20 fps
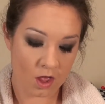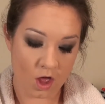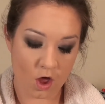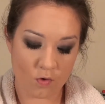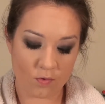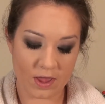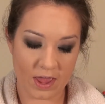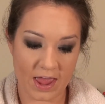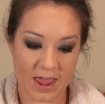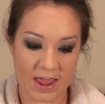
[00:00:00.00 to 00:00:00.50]

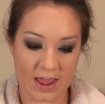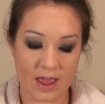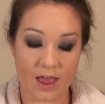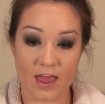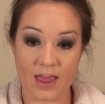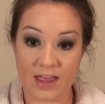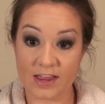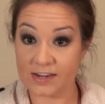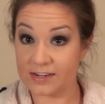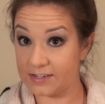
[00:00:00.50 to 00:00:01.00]
Okay,
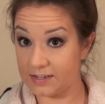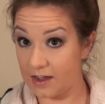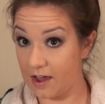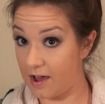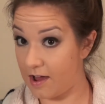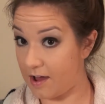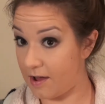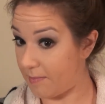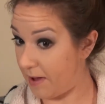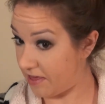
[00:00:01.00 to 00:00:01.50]
and
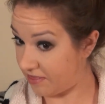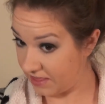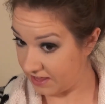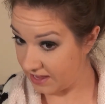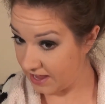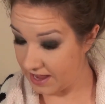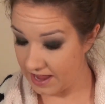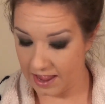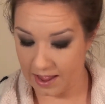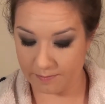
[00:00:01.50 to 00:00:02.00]
I
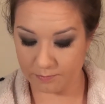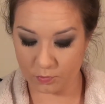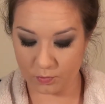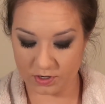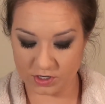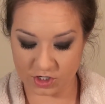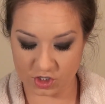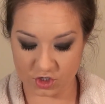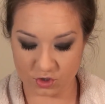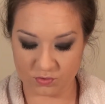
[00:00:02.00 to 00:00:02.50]
think I am
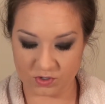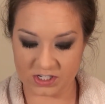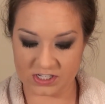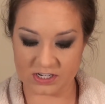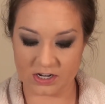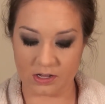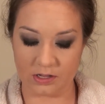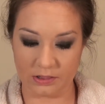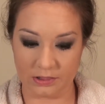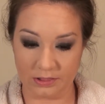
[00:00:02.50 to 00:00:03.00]
going to do
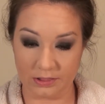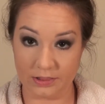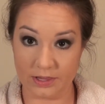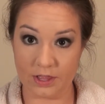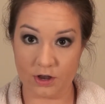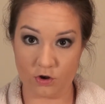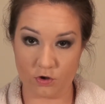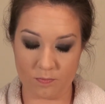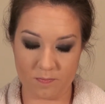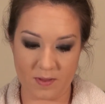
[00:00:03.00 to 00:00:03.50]
just a
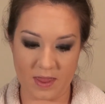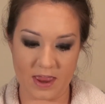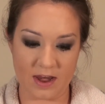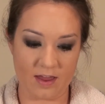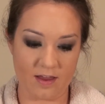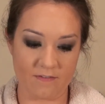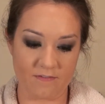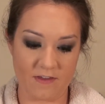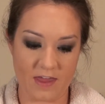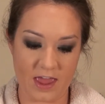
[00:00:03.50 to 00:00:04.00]
little bit
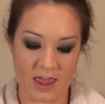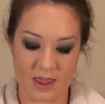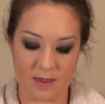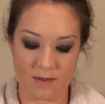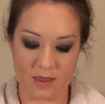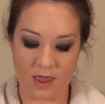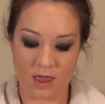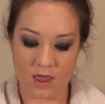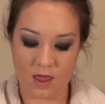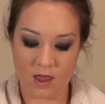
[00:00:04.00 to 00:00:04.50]
of
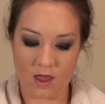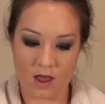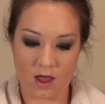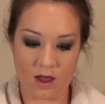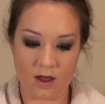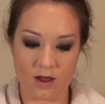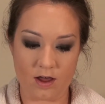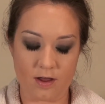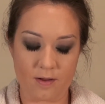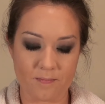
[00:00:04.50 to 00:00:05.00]
a
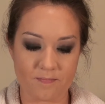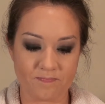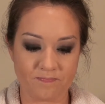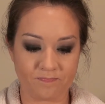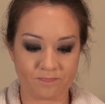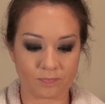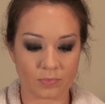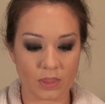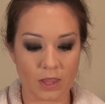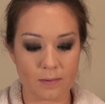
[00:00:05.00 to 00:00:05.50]

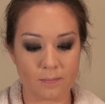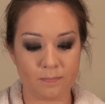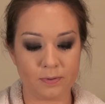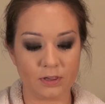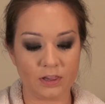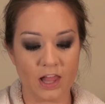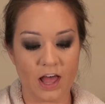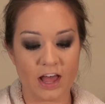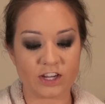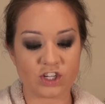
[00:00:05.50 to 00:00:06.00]

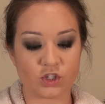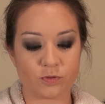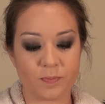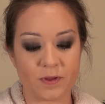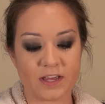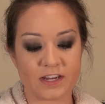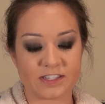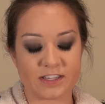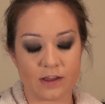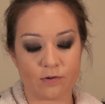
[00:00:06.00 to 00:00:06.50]
blush
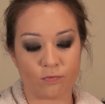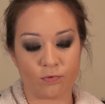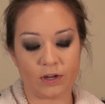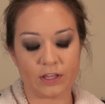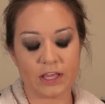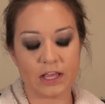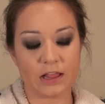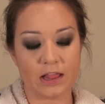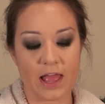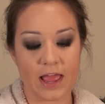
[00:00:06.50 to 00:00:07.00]
because I
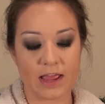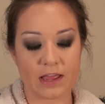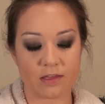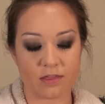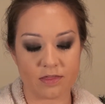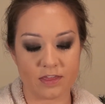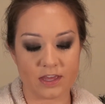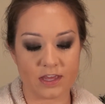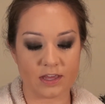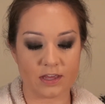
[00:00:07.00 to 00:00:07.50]
really
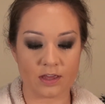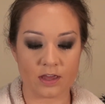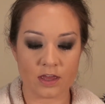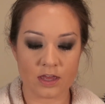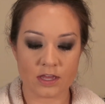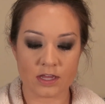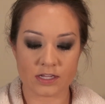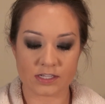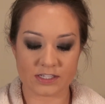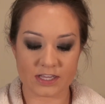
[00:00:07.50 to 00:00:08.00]
like the
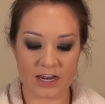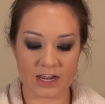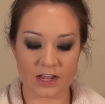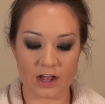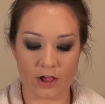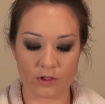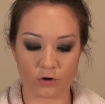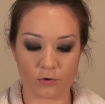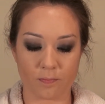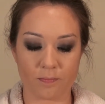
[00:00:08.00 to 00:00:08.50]
City
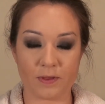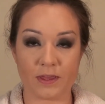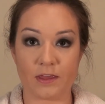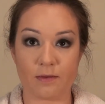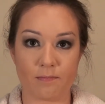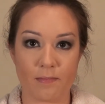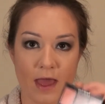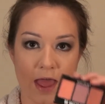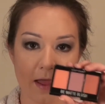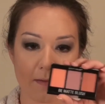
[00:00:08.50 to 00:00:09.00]
Color
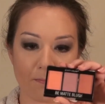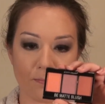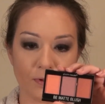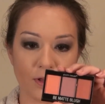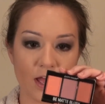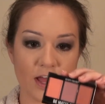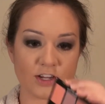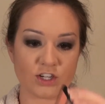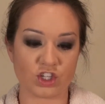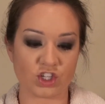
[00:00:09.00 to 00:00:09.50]
B Matte
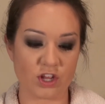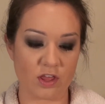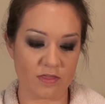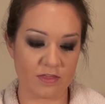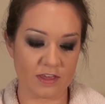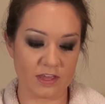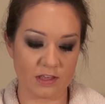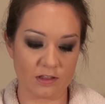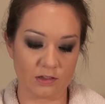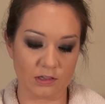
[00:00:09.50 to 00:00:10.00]
Blush,
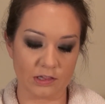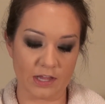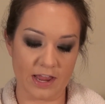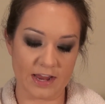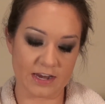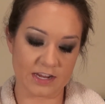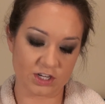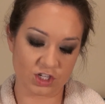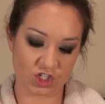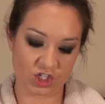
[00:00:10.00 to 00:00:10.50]
the
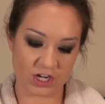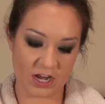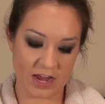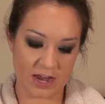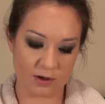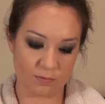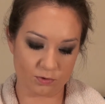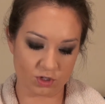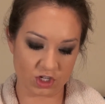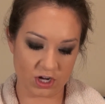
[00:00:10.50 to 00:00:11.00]
lightest
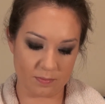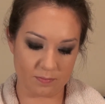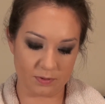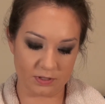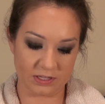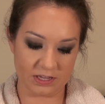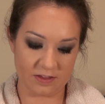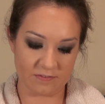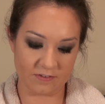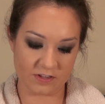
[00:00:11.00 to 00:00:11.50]
shade, which I
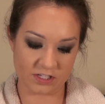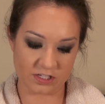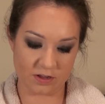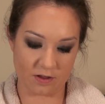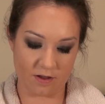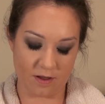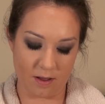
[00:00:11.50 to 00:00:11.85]
believe is,